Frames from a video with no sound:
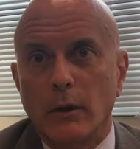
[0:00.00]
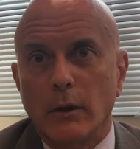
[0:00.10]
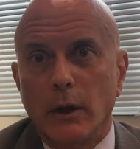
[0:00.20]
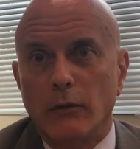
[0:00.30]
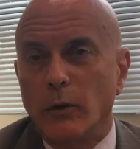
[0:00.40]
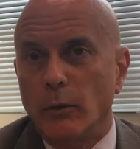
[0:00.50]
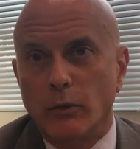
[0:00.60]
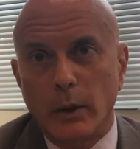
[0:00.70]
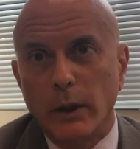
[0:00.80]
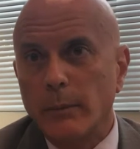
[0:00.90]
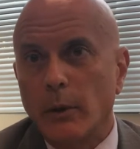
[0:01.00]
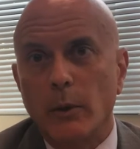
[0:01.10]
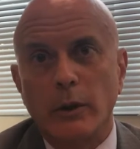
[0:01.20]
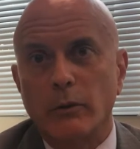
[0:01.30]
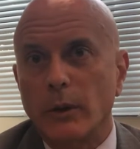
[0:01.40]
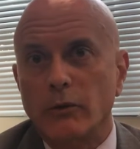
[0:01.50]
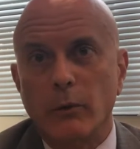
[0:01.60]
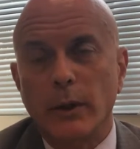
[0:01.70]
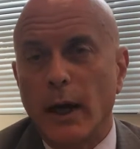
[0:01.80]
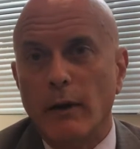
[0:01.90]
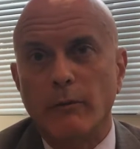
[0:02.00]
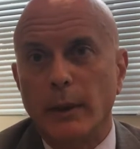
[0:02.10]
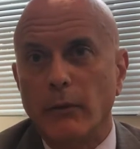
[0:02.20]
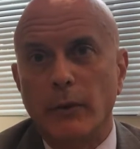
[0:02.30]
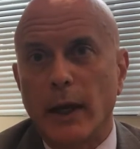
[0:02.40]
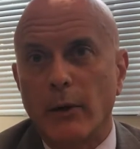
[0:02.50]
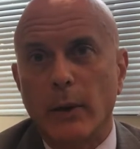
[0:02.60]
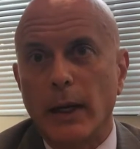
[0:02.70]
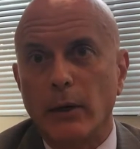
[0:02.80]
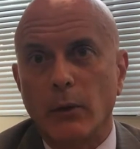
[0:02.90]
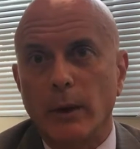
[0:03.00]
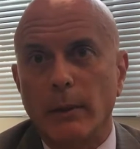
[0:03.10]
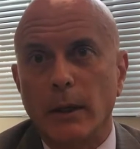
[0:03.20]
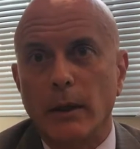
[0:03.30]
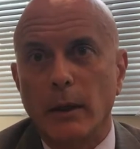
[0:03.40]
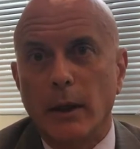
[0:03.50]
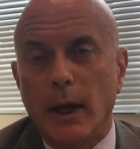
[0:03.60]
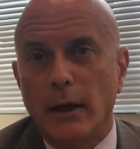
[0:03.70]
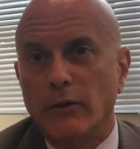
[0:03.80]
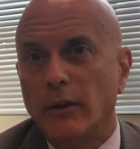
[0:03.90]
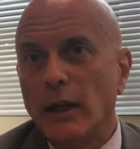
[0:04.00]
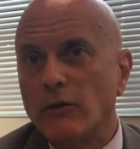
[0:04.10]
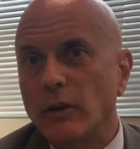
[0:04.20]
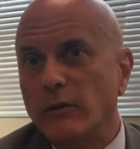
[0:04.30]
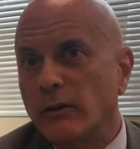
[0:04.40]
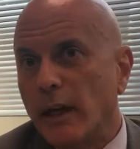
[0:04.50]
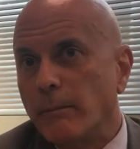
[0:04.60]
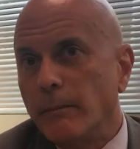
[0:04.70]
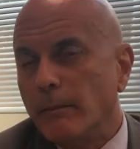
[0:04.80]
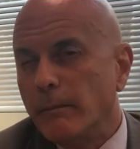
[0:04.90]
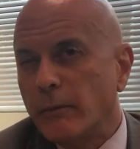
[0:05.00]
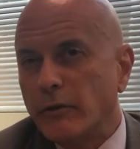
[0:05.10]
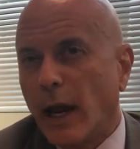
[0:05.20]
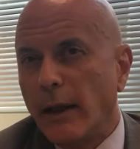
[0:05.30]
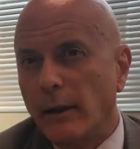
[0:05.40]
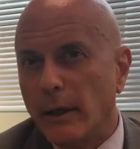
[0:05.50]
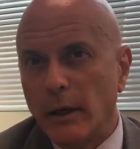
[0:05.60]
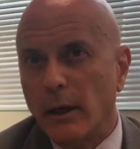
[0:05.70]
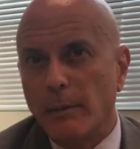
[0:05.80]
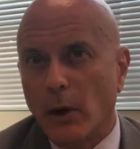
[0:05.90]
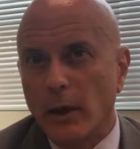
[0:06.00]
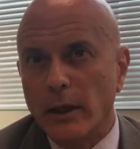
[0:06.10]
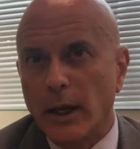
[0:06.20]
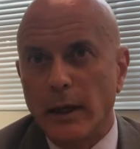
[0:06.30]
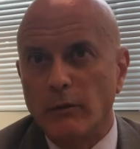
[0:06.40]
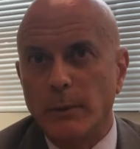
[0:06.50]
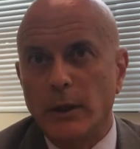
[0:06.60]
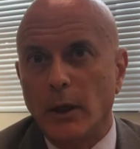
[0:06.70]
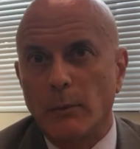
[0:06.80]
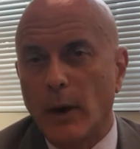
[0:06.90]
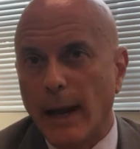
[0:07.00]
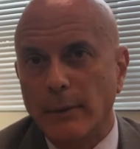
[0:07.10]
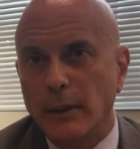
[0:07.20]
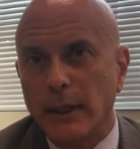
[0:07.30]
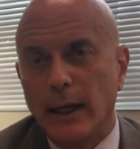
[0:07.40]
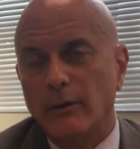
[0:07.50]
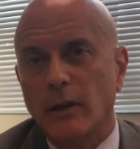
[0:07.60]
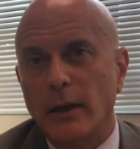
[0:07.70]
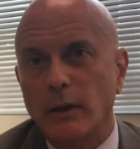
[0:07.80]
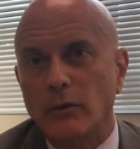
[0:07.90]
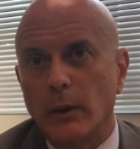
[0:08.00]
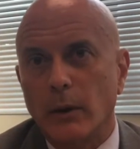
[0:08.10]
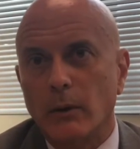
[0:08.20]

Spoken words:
If she was really pro-Israel, she would not have been for that Iran agreement. And instead, she stayed silent in a party that has become rabidly anti-Israel.